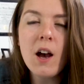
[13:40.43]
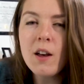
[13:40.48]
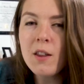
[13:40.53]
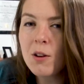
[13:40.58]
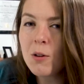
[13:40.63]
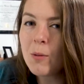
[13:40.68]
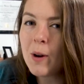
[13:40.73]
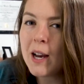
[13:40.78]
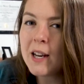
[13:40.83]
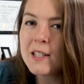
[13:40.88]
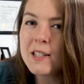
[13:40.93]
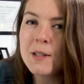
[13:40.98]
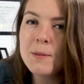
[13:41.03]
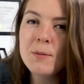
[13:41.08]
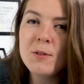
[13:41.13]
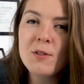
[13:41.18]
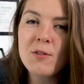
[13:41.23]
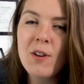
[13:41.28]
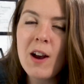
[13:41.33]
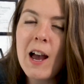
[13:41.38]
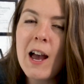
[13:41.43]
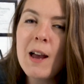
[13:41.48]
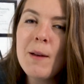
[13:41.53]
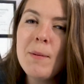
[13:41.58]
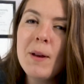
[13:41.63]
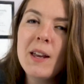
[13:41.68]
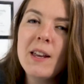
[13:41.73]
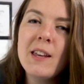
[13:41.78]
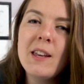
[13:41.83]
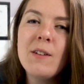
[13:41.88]
Otherwise, subscribe,
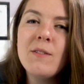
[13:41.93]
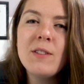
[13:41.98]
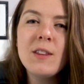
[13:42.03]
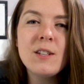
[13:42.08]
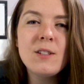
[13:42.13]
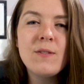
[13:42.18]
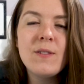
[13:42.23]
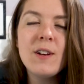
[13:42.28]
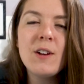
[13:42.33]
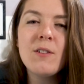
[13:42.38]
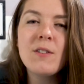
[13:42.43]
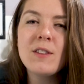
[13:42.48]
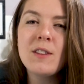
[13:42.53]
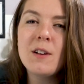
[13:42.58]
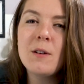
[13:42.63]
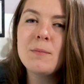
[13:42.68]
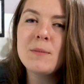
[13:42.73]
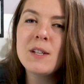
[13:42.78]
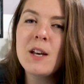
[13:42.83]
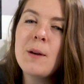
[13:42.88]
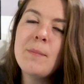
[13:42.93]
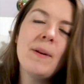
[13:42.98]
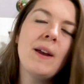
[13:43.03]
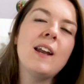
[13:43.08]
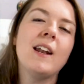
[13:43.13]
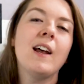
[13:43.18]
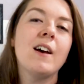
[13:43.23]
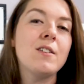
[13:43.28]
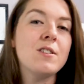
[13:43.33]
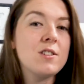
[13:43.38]
give this video a thumbs up,
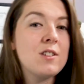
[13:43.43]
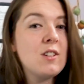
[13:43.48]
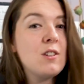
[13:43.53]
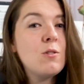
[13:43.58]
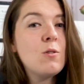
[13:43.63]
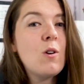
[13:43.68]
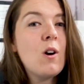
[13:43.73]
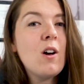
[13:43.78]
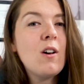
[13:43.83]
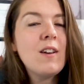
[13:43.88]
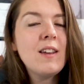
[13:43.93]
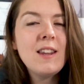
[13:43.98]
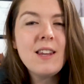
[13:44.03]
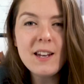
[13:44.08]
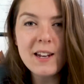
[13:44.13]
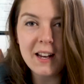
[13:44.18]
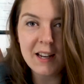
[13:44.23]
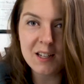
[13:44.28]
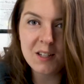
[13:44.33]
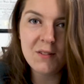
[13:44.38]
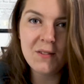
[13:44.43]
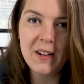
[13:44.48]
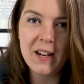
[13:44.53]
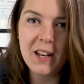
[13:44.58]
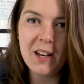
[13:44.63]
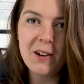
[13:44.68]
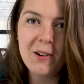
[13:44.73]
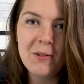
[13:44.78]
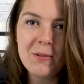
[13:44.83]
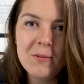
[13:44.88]
and I'll see you all in the next
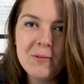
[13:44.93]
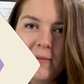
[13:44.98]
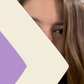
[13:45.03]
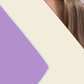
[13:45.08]
video.